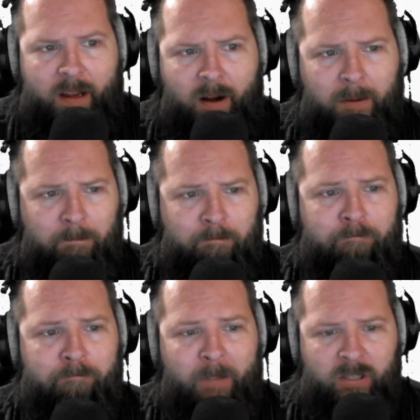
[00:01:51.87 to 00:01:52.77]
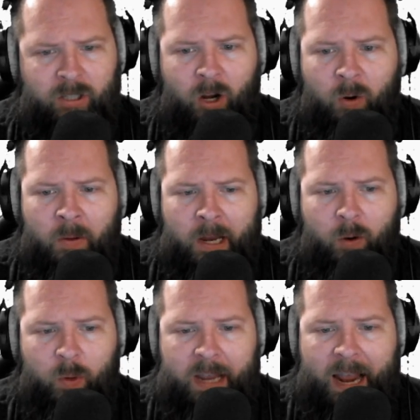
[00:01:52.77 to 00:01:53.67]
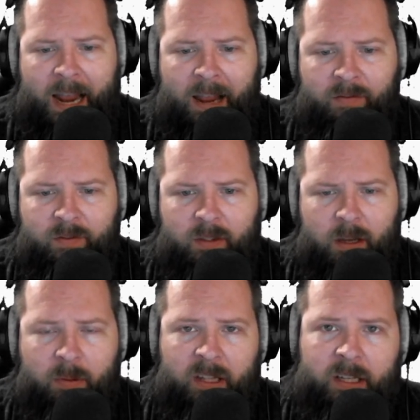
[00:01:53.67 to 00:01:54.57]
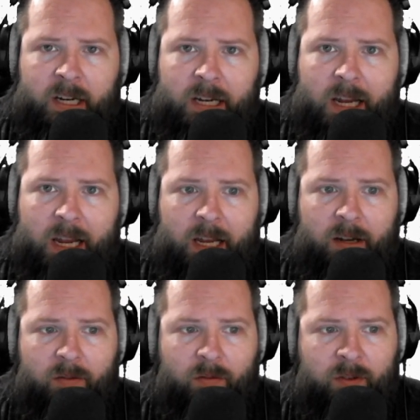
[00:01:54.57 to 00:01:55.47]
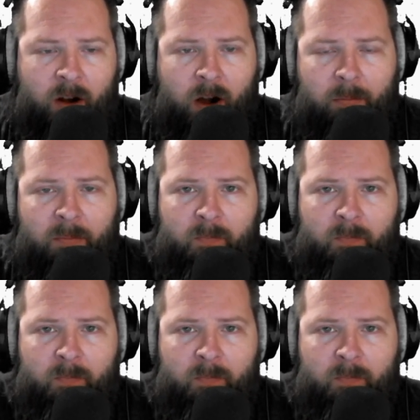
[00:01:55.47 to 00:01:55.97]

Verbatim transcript: All right, so we have the ability in VR